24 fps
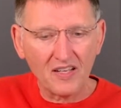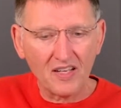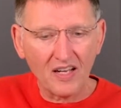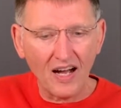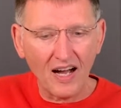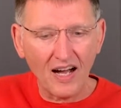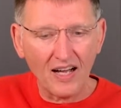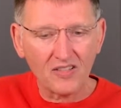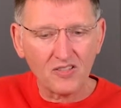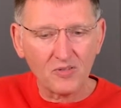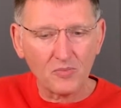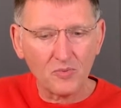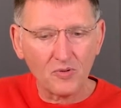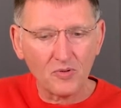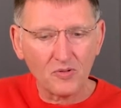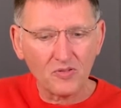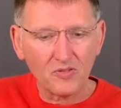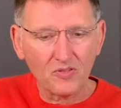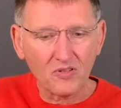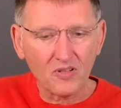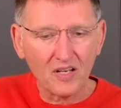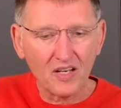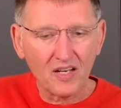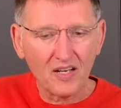
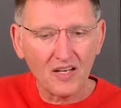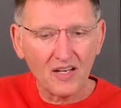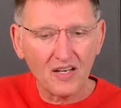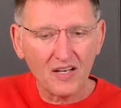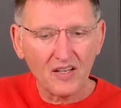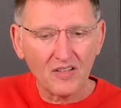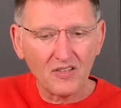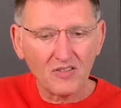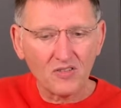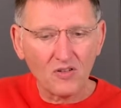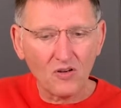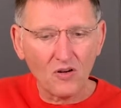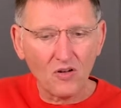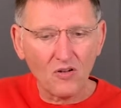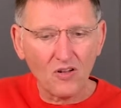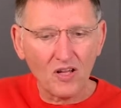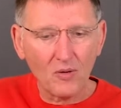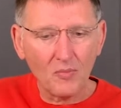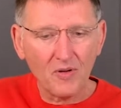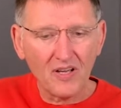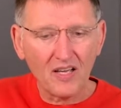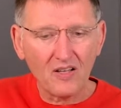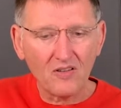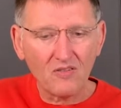Gospels. So
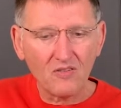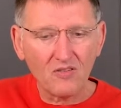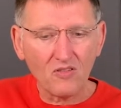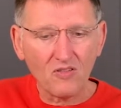let me